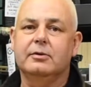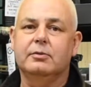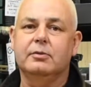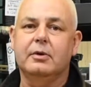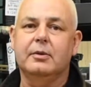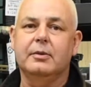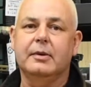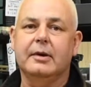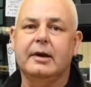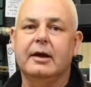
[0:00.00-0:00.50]

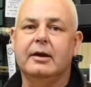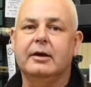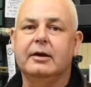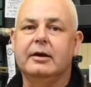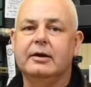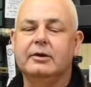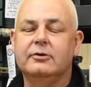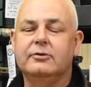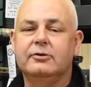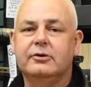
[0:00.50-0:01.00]
where we're going
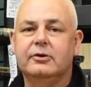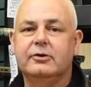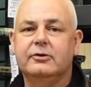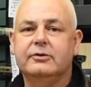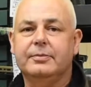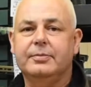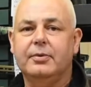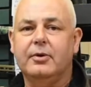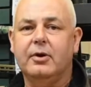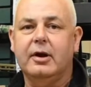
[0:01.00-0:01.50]
to
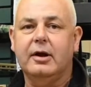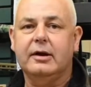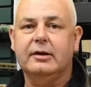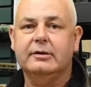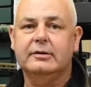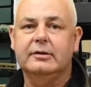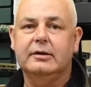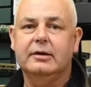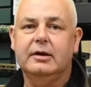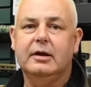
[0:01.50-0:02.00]
introduce a
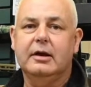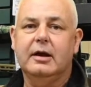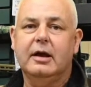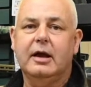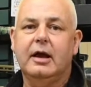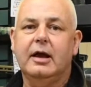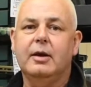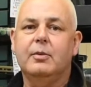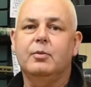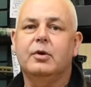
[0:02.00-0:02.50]
product
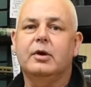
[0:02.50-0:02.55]
and